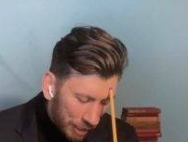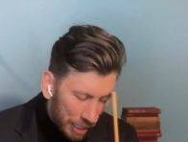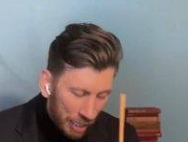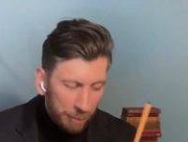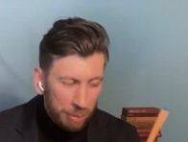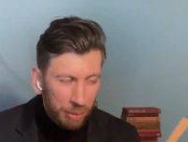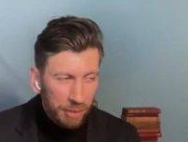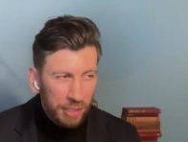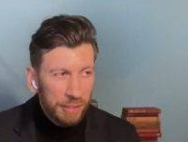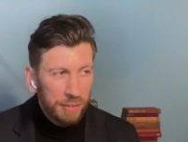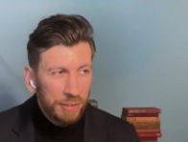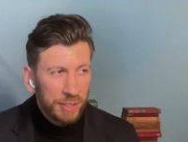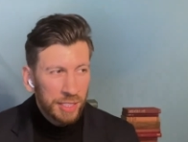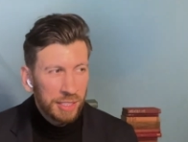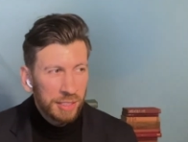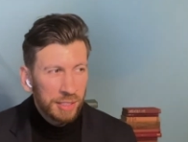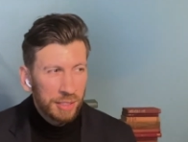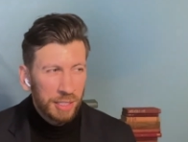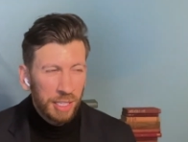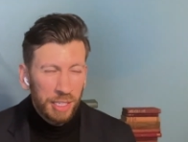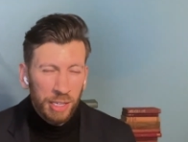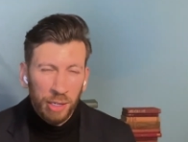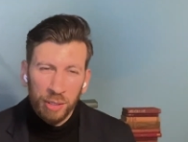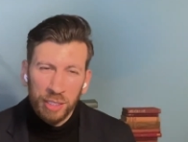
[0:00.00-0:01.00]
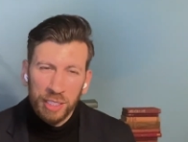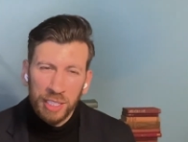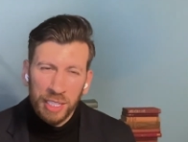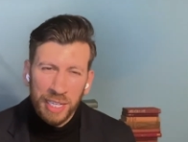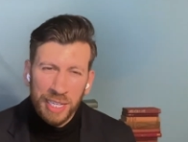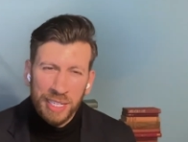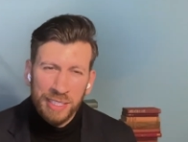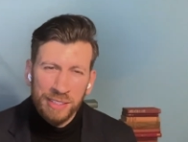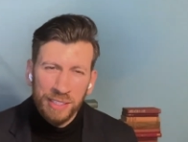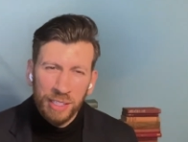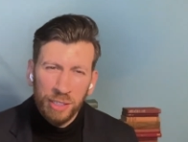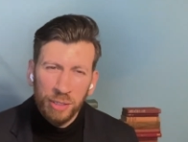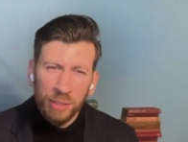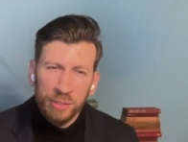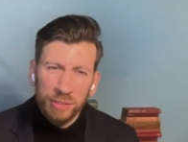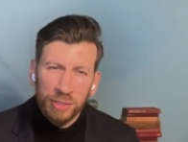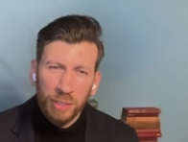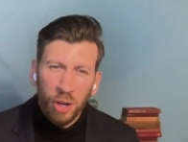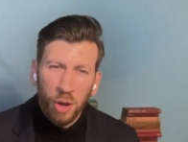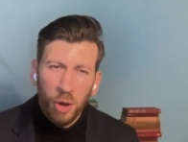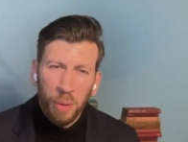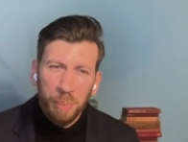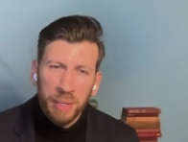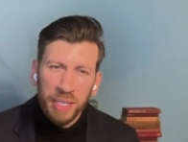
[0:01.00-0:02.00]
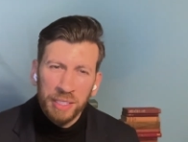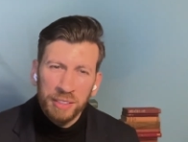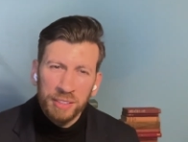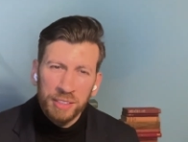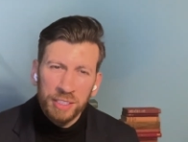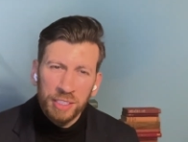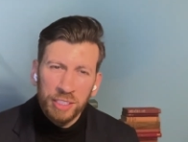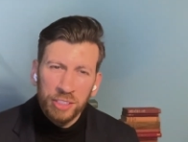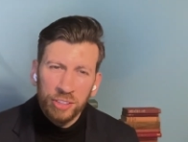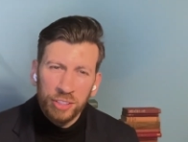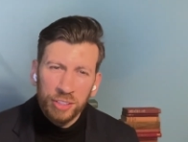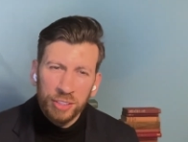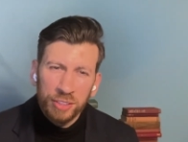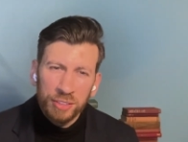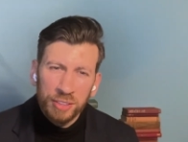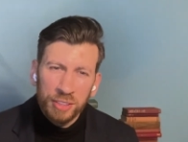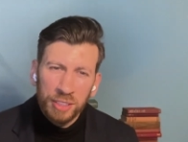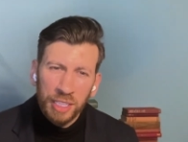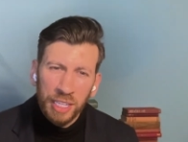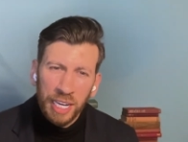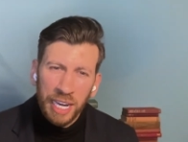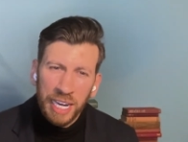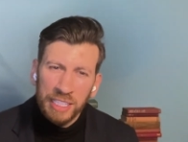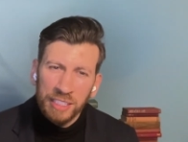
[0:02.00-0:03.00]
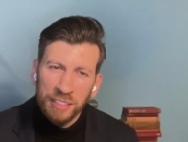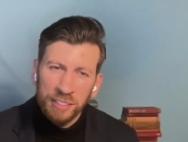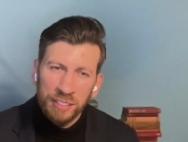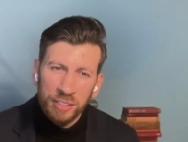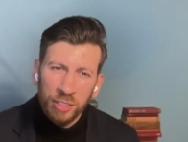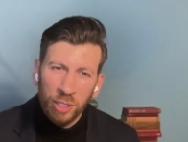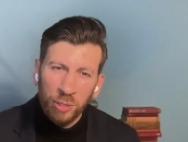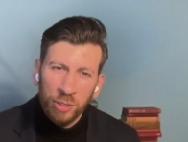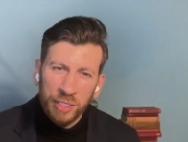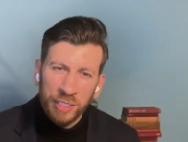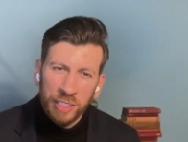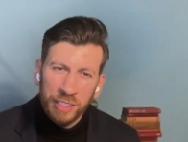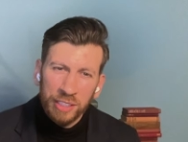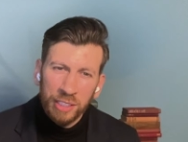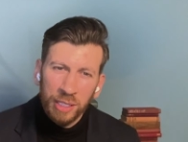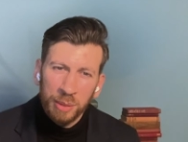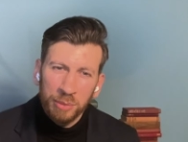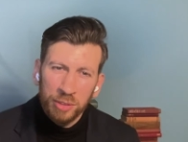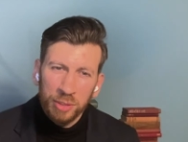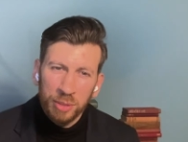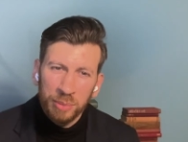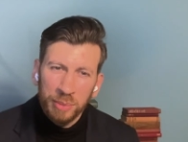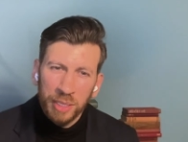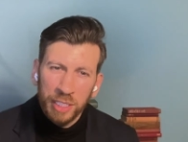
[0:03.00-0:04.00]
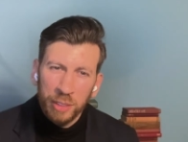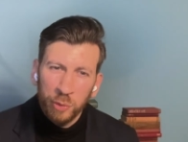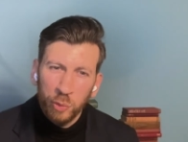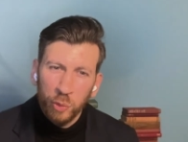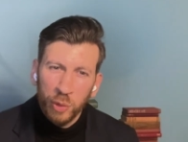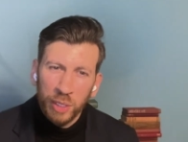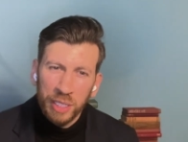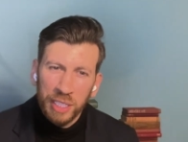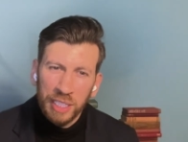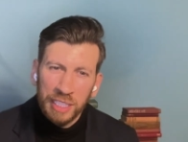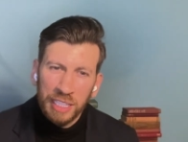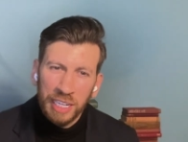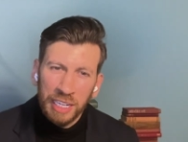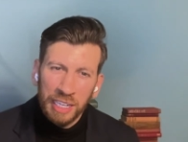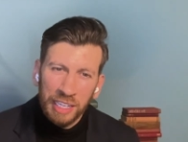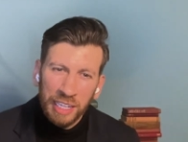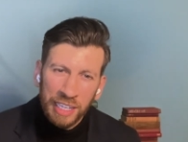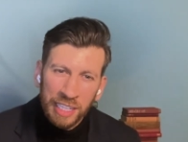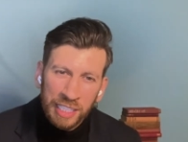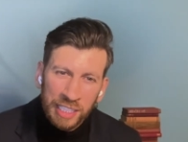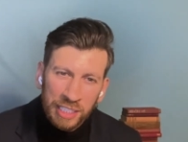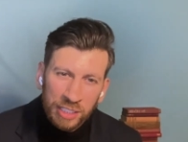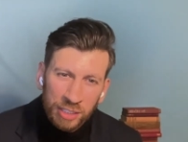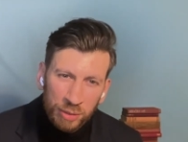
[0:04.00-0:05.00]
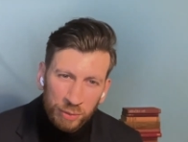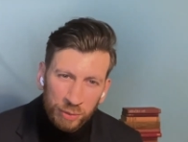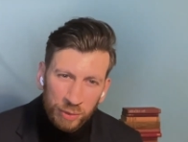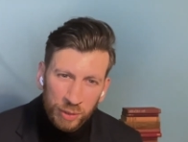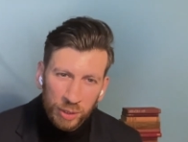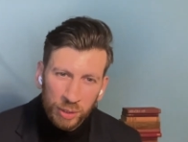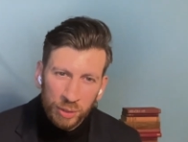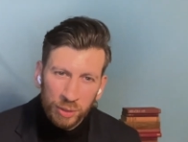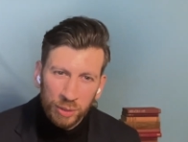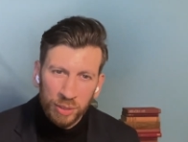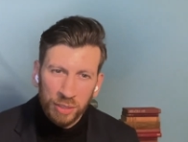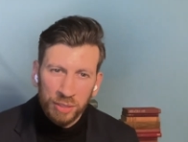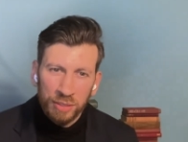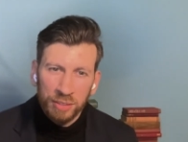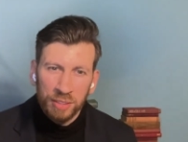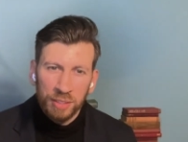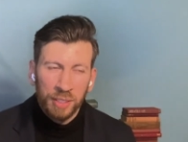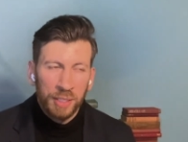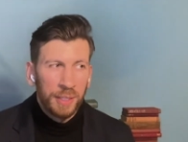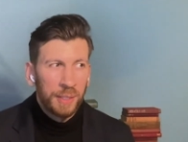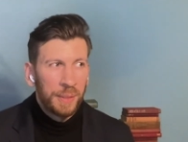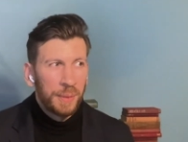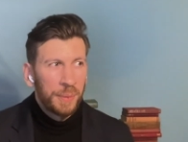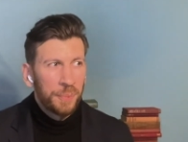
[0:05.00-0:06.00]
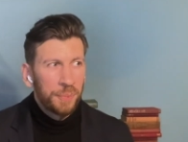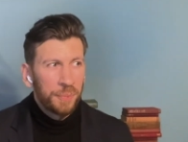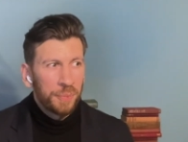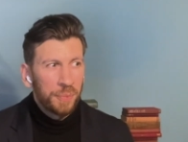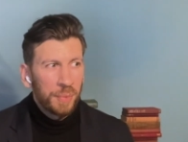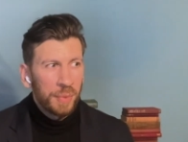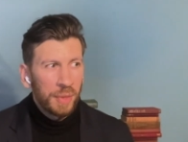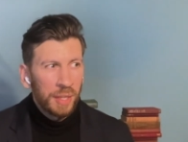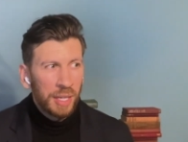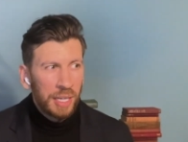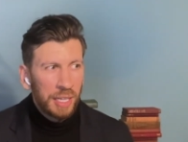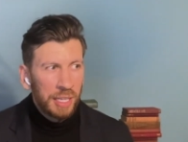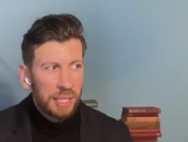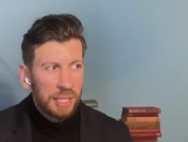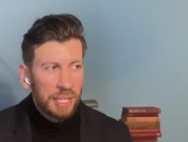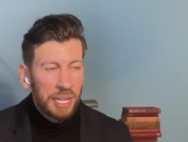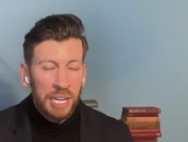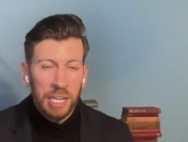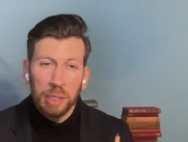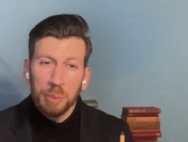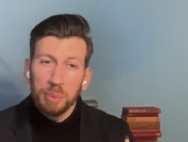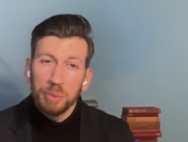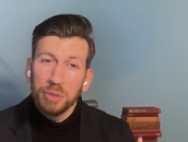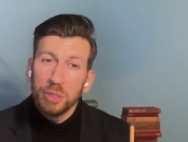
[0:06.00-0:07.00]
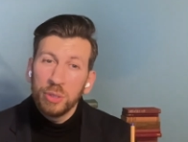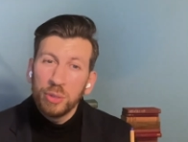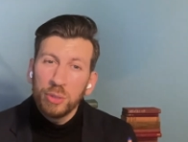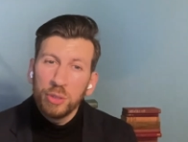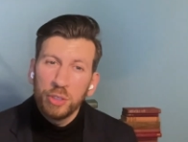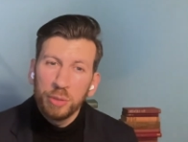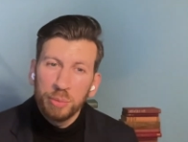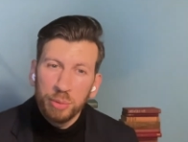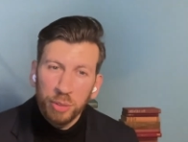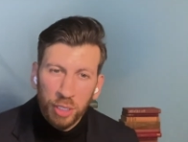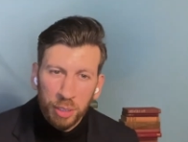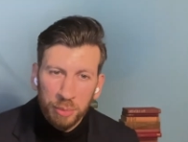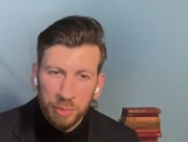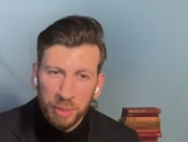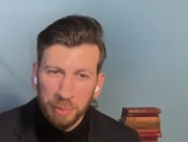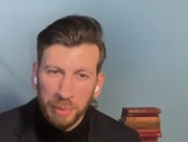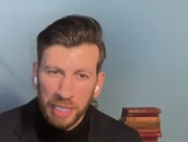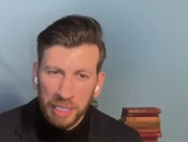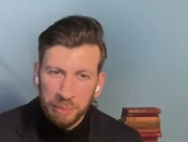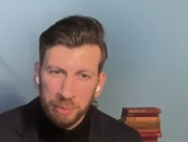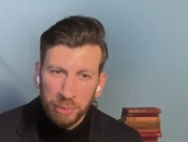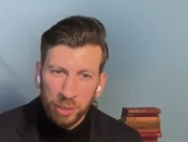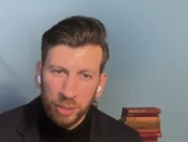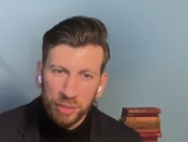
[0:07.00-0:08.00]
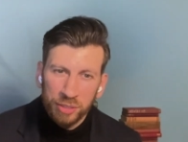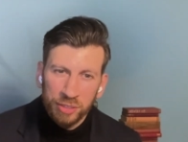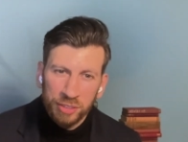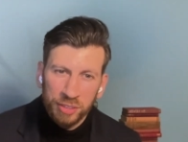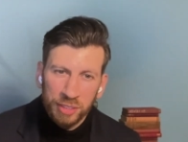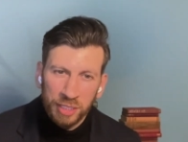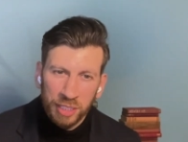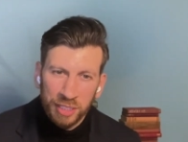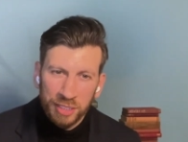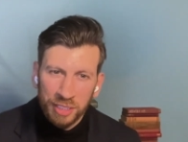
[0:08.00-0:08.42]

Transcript: I believe that our clients are also our biggest teachers. Any story that comes to mind where a client of yours helped you to become a better person,